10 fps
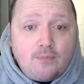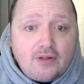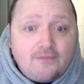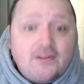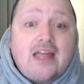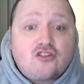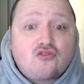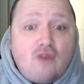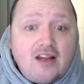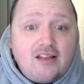of their
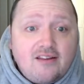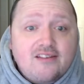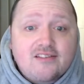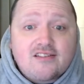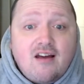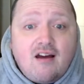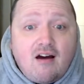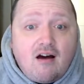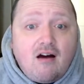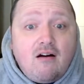trialists
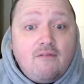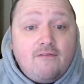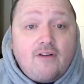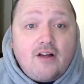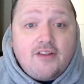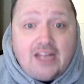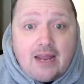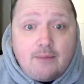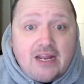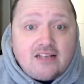for the
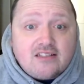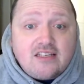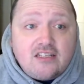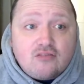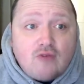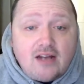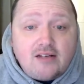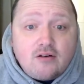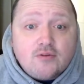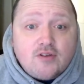game against Leeds
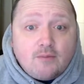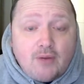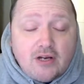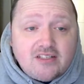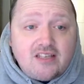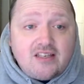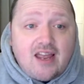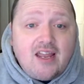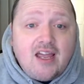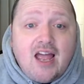Rhinos on Boxing
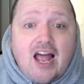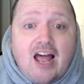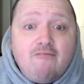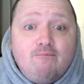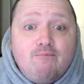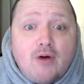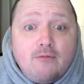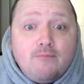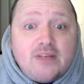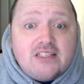Day have
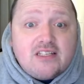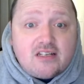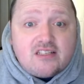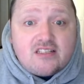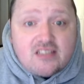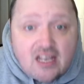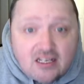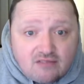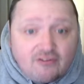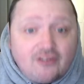both been
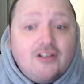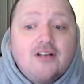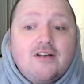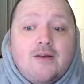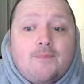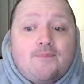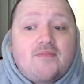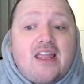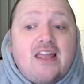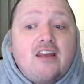successful
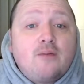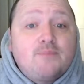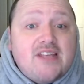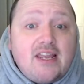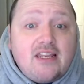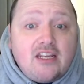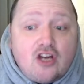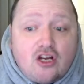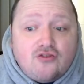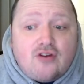in obtaining
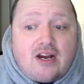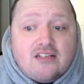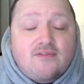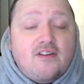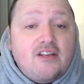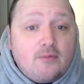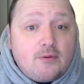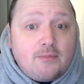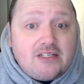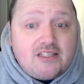contracts for the
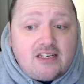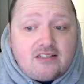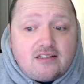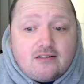upcoming season.